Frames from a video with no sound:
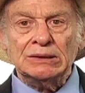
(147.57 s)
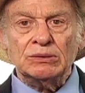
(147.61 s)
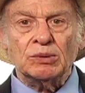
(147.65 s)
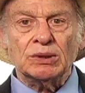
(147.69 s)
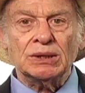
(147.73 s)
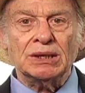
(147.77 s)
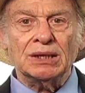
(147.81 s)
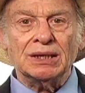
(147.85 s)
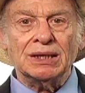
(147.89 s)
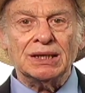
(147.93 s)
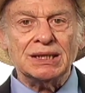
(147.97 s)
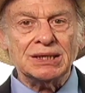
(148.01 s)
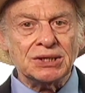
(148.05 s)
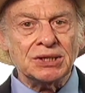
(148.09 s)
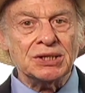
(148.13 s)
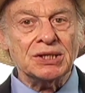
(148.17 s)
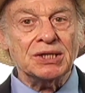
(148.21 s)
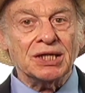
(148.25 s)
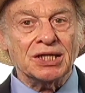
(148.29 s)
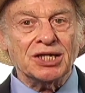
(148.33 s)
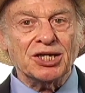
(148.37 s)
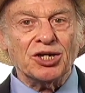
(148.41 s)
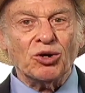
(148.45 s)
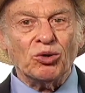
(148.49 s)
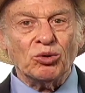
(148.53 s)
would
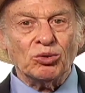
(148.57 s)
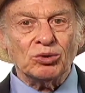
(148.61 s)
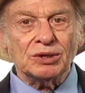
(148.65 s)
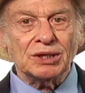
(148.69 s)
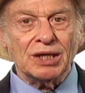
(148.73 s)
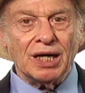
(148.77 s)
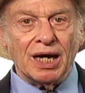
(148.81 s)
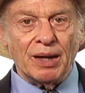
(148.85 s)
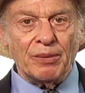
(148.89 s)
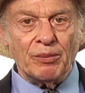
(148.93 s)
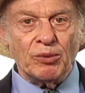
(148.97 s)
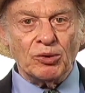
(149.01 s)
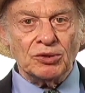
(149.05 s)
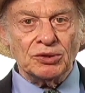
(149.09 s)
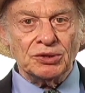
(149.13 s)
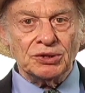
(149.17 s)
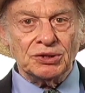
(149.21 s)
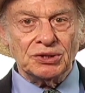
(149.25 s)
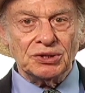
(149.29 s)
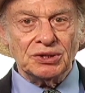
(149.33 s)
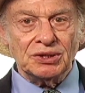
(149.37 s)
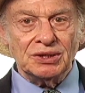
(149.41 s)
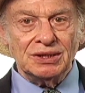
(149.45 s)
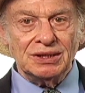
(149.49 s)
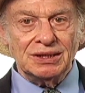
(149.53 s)
listen to the
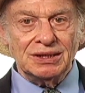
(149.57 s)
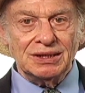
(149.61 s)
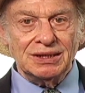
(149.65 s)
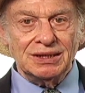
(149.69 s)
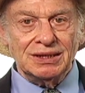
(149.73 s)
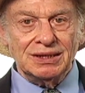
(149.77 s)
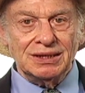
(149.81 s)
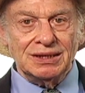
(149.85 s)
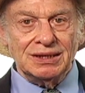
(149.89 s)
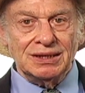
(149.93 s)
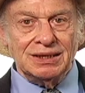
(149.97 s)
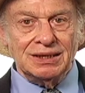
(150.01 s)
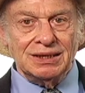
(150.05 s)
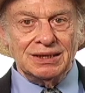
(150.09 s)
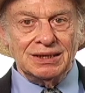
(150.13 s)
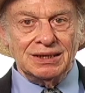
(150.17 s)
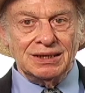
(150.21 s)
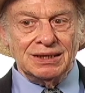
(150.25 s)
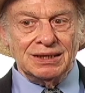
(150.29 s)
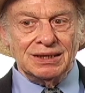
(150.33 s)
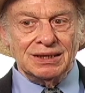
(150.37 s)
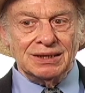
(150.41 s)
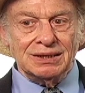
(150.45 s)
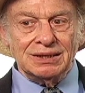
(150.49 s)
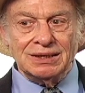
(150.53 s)
old-timers.
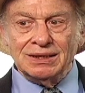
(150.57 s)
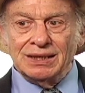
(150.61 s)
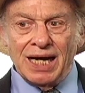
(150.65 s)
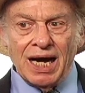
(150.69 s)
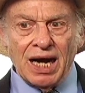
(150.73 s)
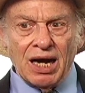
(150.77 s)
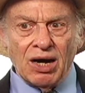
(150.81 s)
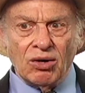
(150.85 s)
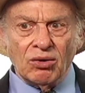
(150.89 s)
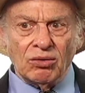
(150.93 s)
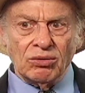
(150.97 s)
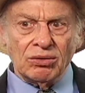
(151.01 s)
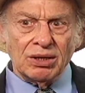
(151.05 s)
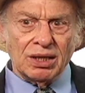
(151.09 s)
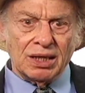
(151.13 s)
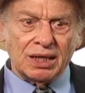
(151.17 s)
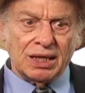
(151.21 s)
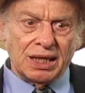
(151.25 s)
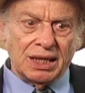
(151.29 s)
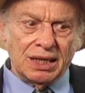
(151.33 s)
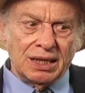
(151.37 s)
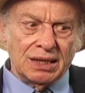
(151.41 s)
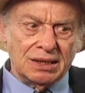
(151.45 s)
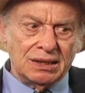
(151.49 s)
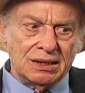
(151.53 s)
Now the
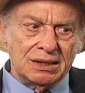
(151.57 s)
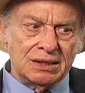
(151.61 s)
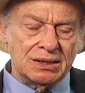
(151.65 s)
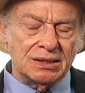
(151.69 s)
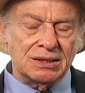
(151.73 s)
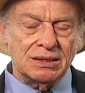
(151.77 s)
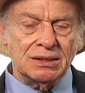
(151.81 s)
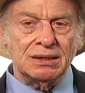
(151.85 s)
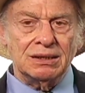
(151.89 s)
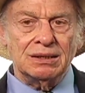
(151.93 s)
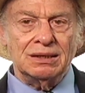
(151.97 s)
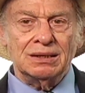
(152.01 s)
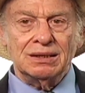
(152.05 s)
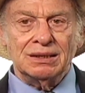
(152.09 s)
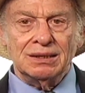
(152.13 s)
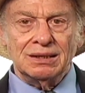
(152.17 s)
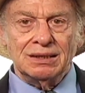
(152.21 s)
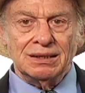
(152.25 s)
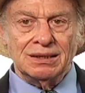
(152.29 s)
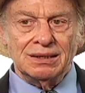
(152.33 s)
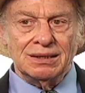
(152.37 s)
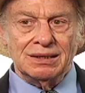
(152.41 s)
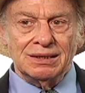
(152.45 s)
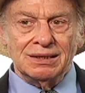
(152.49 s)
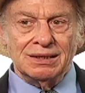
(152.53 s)
kids
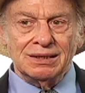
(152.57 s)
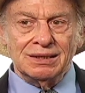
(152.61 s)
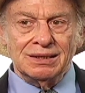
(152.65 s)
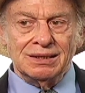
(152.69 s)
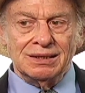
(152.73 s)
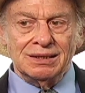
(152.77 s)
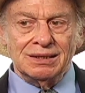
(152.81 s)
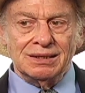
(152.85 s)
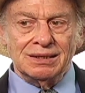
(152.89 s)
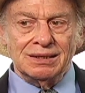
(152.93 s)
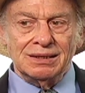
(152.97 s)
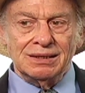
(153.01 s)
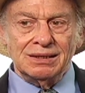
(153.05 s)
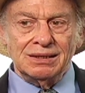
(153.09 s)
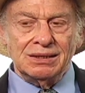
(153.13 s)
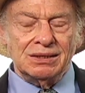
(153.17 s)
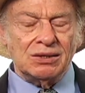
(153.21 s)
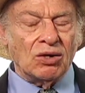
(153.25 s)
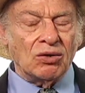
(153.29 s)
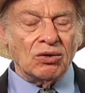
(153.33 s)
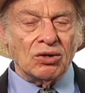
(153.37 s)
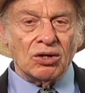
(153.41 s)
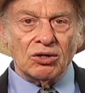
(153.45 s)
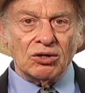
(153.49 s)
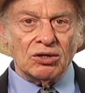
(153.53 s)

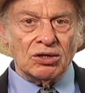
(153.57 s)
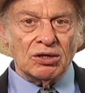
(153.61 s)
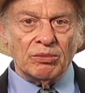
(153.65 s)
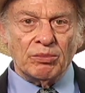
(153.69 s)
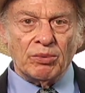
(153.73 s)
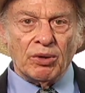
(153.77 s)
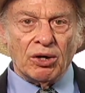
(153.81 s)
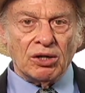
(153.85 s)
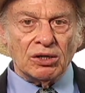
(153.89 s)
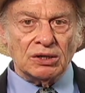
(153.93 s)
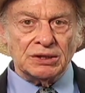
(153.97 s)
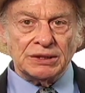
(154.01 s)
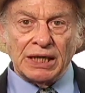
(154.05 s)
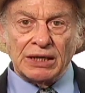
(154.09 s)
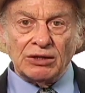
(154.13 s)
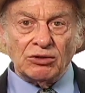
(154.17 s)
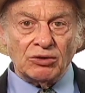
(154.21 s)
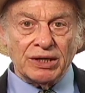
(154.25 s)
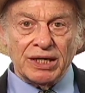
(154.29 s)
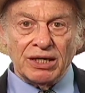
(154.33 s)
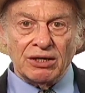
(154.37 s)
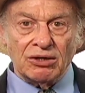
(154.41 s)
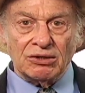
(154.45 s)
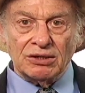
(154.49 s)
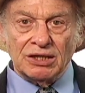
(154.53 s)
don't go to the bars. I
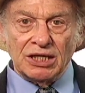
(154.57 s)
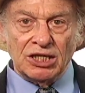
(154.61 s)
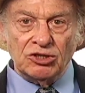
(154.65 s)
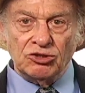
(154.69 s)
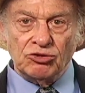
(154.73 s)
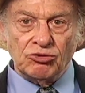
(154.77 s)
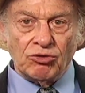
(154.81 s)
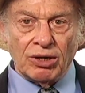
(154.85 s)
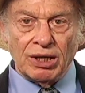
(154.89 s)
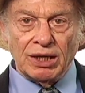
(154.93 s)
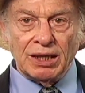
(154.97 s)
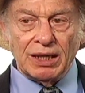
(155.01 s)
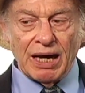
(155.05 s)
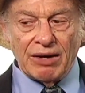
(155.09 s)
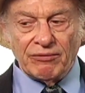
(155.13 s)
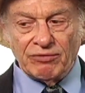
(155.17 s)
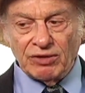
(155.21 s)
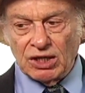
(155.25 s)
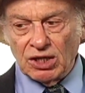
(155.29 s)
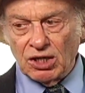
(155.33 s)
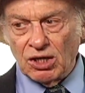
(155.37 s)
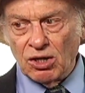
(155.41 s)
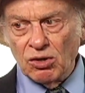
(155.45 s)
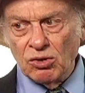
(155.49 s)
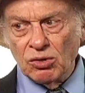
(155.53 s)
don't care if they drink, have
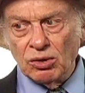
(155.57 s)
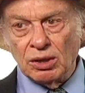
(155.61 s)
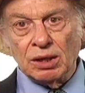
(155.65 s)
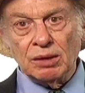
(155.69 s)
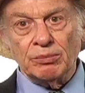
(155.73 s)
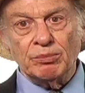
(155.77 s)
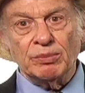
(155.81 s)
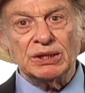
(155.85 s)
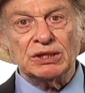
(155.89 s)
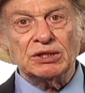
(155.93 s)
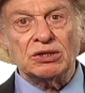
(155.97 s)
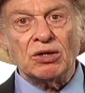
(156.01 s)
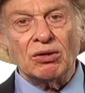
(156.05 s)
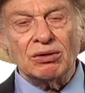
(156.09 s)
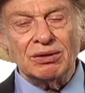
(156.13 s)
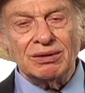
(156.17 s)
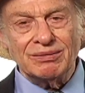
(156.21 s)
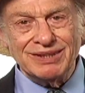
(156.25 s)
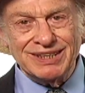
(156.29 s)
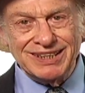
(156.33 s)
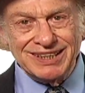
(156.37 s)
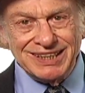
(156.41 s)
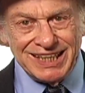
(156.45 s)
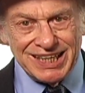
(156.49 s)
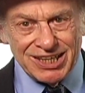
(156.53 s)
a Coke, but
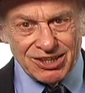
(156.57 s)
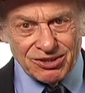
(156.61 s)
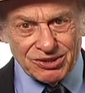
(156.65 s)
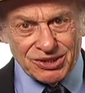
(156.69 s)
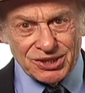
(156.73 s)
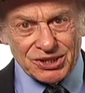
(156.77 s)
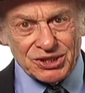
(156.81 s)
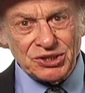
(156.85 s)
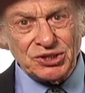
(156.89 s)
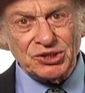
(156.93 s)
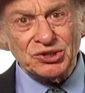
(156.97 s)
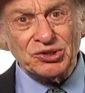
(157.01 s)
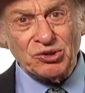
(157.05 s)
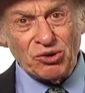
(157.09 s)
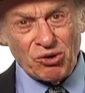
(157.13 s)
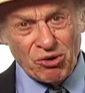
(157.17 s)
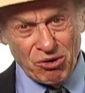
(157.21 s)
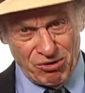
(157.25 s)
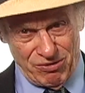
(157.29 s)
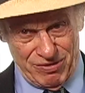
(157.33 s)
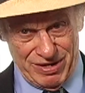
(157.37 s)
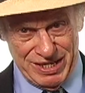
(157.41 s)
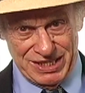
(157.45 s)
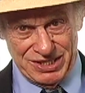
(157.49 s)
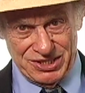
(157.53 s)
don't hear the
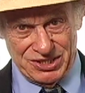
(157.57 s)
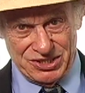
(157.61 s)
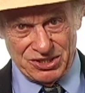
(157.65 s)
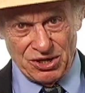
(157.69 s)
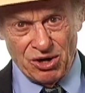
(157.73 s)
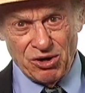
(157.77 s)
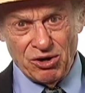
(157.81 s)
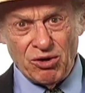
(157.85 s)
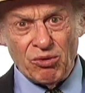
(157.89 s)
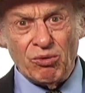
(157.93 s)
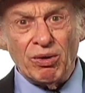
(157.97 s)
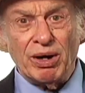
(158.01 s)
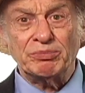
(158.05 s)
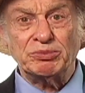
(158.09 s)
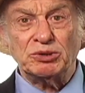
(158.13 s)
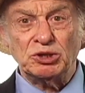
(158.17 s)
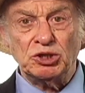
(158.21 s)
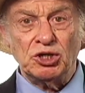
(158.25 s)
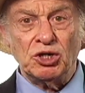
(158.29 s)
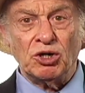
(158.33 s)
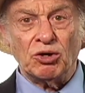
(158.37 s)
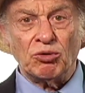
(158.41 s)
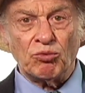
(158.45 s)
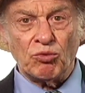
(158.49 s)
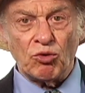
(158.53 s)
stories. Don't go up
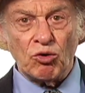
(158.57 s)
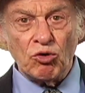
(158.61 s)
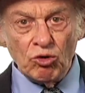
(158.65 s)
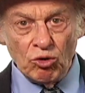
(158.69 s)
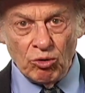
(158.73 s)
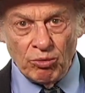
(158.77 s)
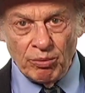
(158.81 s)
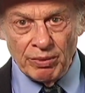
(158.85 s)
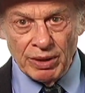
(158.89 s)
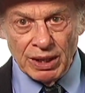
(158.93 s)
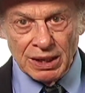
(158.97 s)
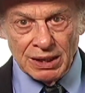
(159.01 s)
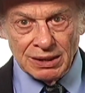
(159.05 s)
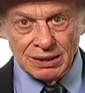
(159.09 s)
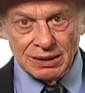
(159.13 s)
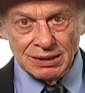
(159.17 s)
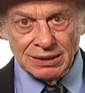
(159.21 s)
to your room